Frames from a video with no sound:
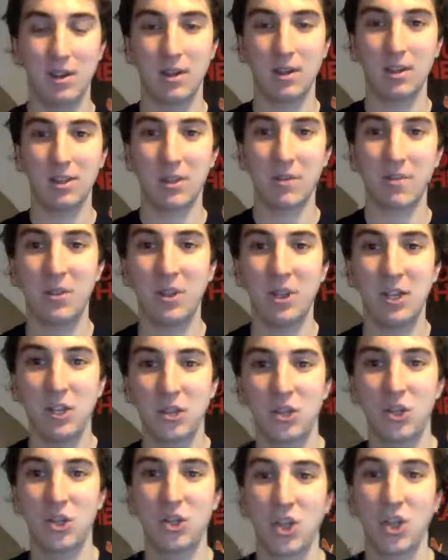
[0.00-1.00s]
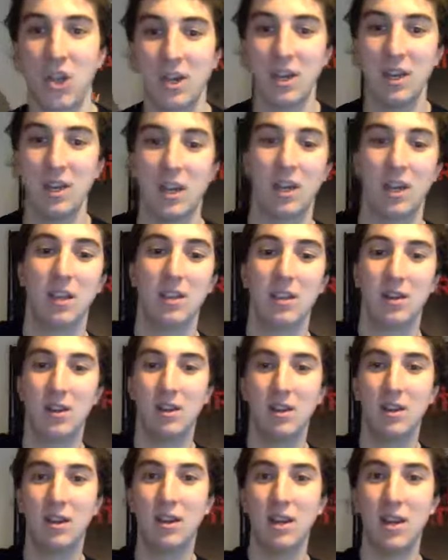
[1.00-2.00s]
Something shiny.
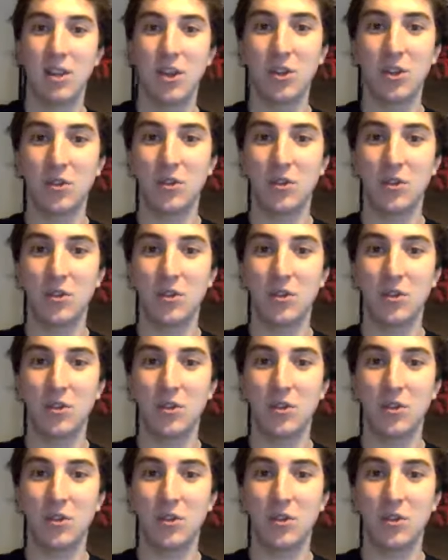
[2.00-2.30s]
And those